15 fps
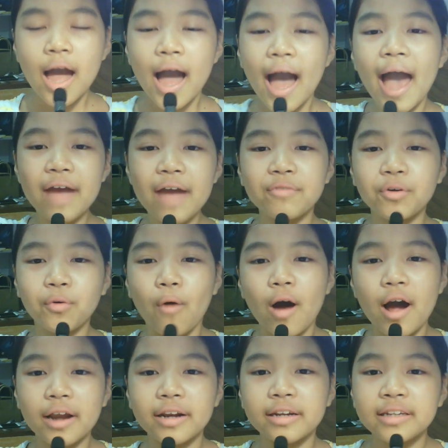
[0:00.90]
Hi
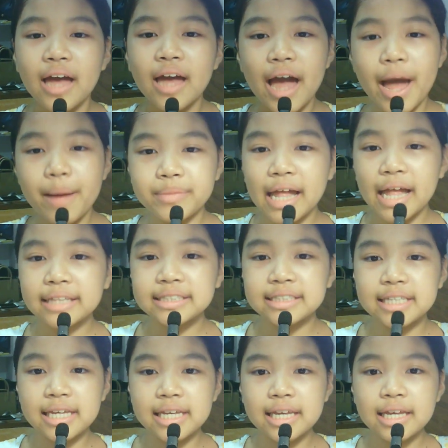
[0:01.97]
everyone, I'm
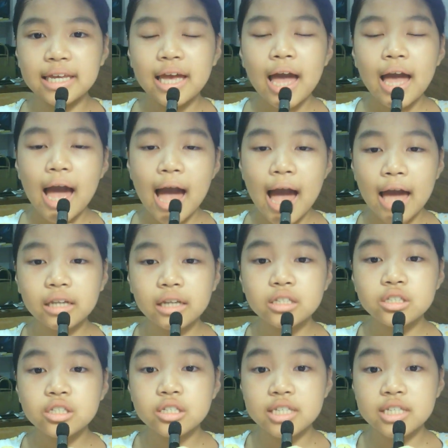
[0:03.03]
Nancy, and
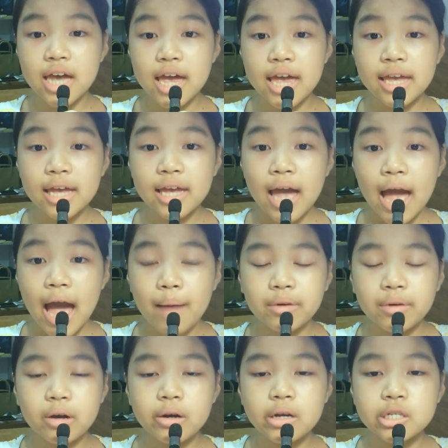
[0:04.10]
today I'm
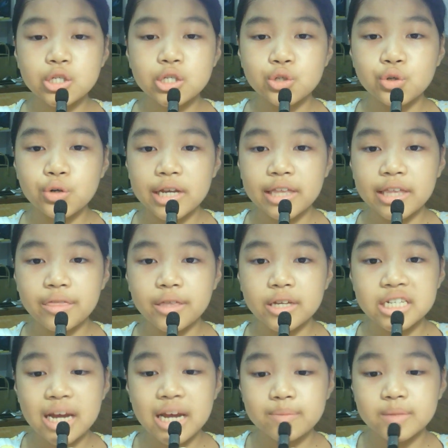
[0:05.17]
going to read the
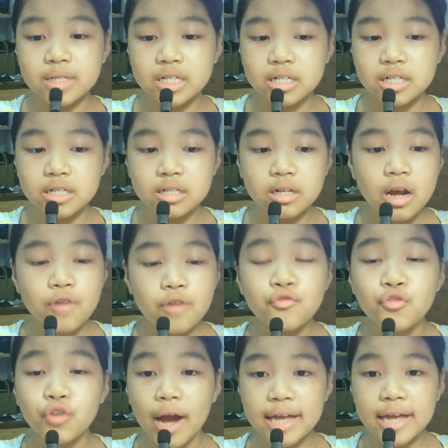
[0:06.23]
chapter
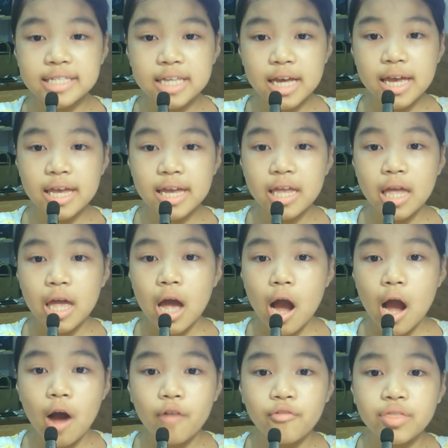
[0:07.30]
Friday
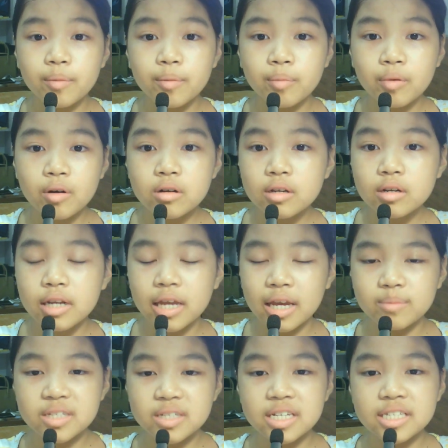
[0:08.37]
of the book
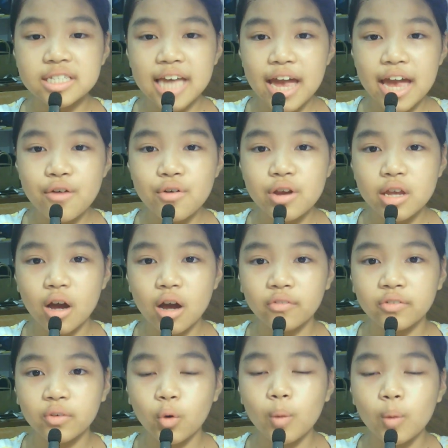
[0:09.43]
named Diary of
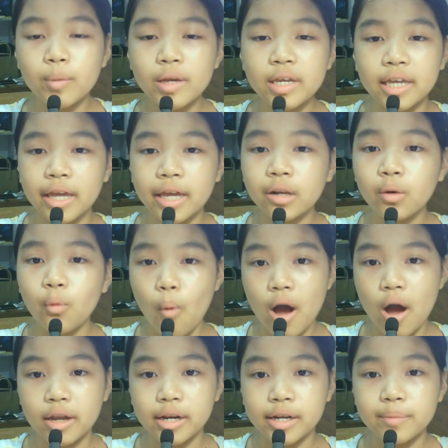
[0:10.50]
a Wimpy Kid
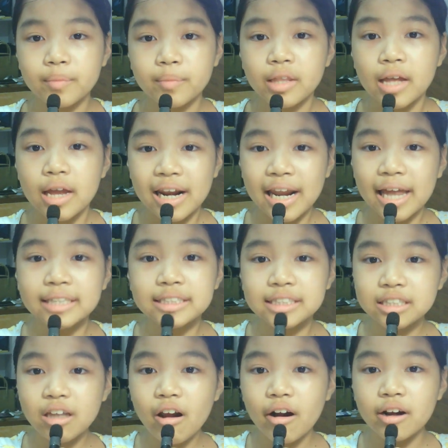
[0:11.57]
1. Let's
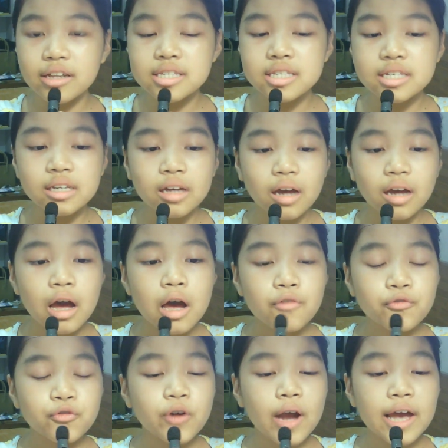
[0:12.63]
start.
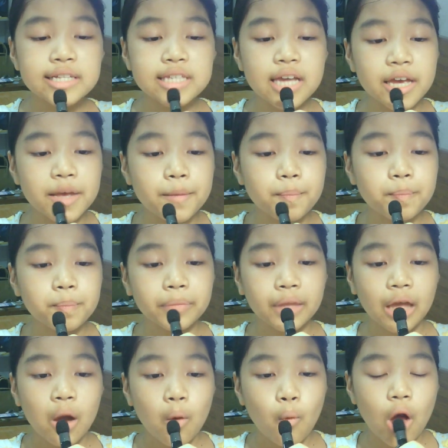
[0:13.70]
Friday.
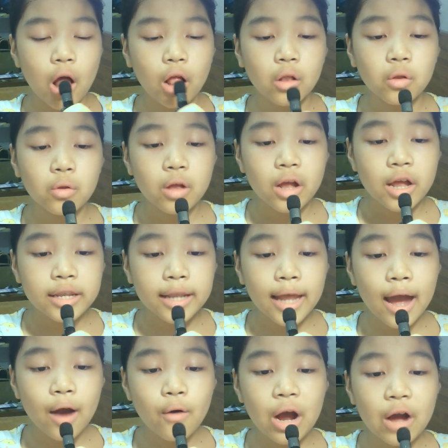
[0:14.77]
Well,
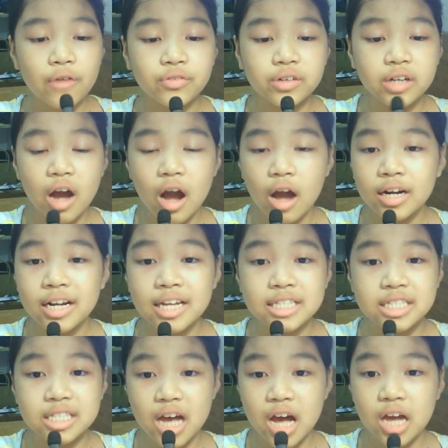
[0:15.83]
now I've gone
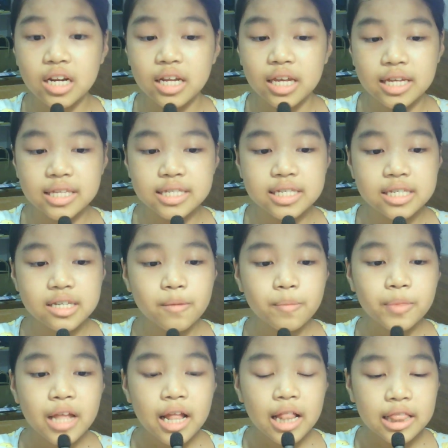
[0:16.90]
and done it.
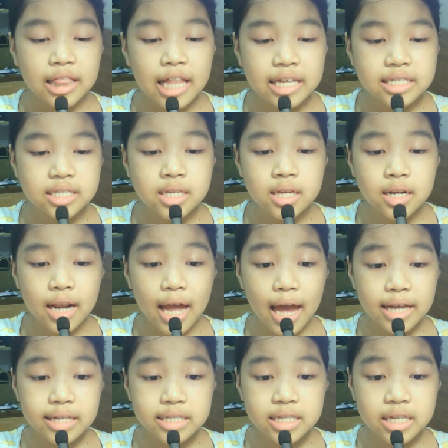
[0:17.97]
Last
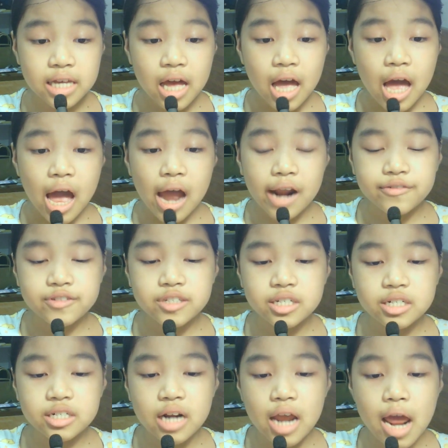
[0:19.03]
night,
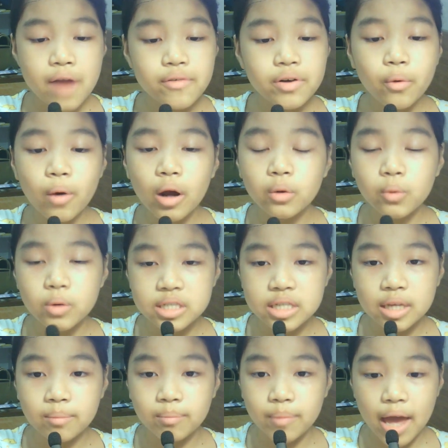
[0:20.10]
after everyone was
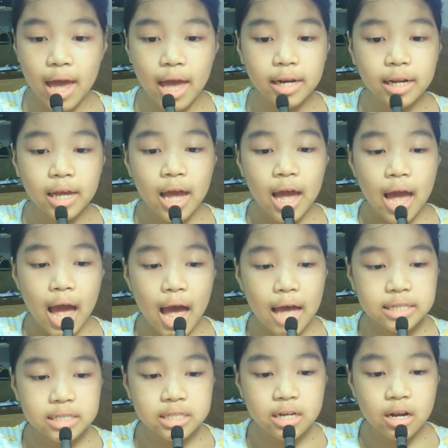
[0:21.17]
in bed, I
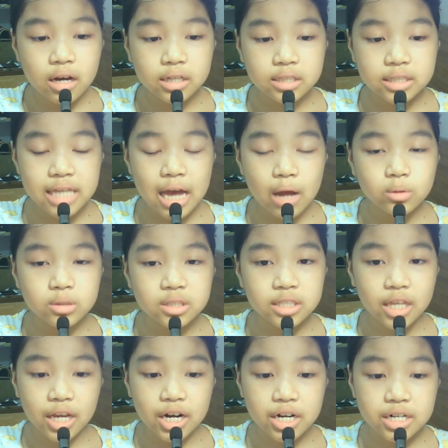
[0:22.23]
snuck
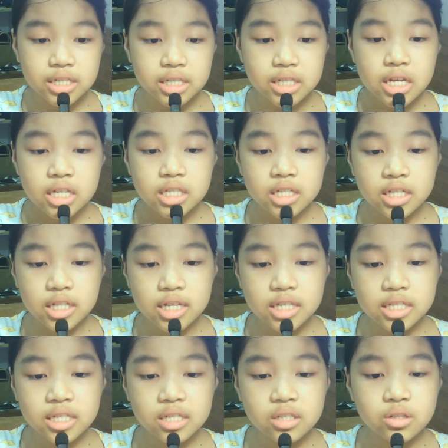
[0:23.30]
downstairs to
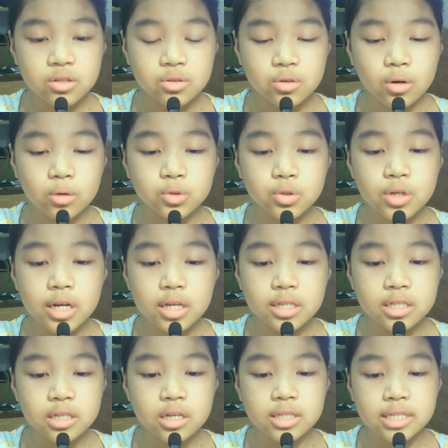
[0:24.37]
listen to
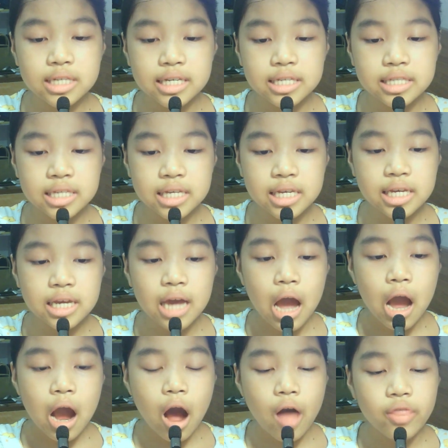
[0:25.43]
Roderick's CD
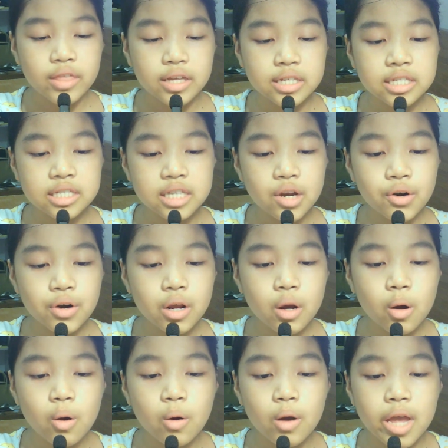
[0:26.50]
on the
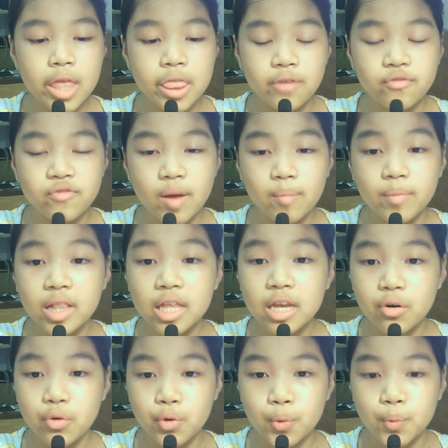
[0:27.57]
stereo in the
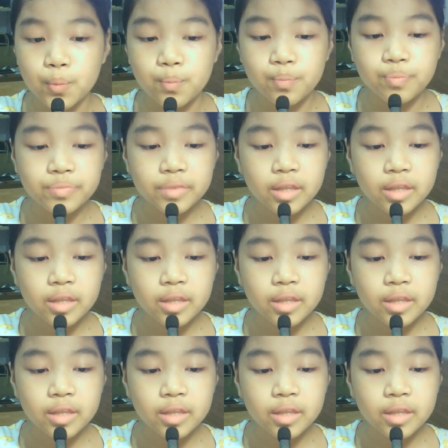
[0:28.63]
family room.